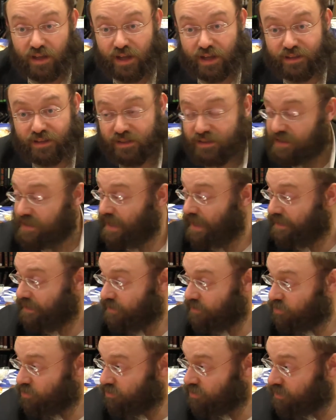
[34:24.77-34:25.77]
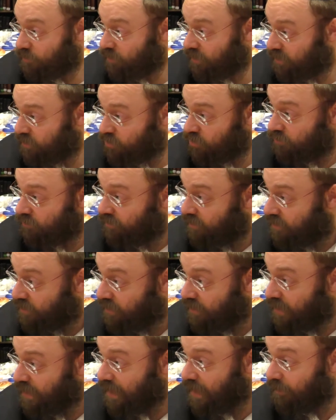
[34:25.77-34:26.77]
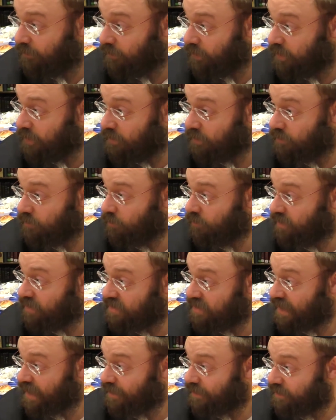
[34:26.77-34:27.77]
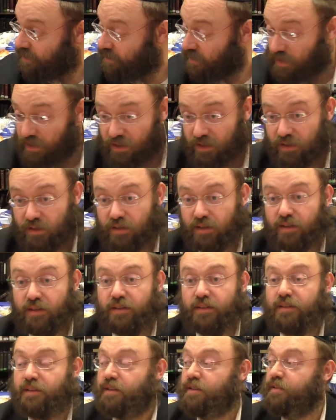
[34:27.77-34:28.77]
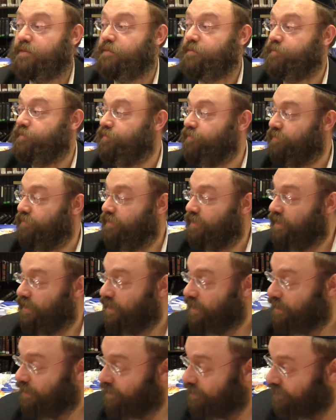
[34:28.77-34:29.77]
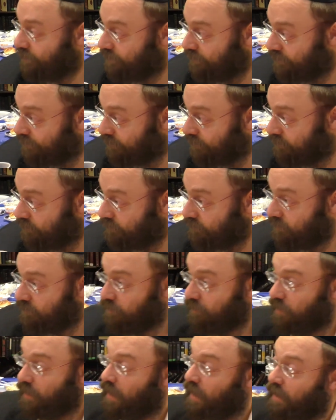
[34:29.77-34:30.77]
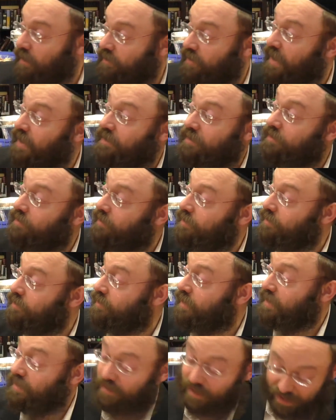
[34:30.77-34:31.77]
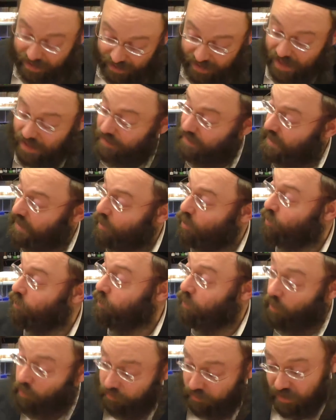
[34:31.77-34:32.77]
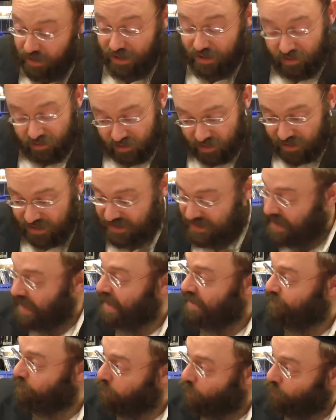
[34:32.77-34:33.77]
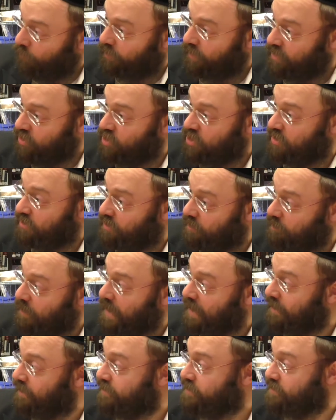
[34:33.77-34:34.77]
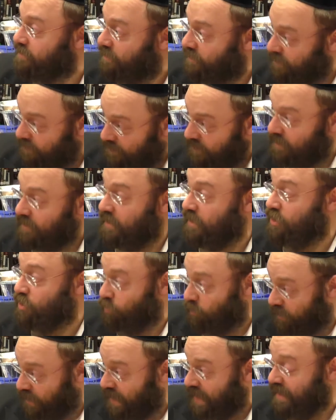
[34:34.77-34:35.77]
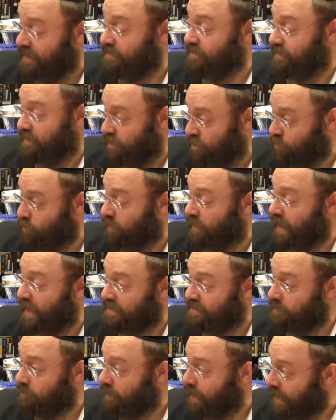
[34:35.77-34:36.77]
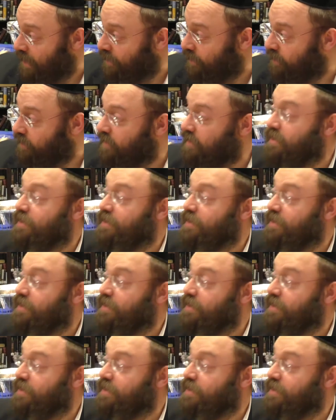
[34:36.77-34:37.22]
And the tzaddik shows about tshuva how we do the tzaddik thing. And then they're on the same level. Uh, they, they, they, get they all both they they have both they share the milas. So the each one has right. each one has a mila.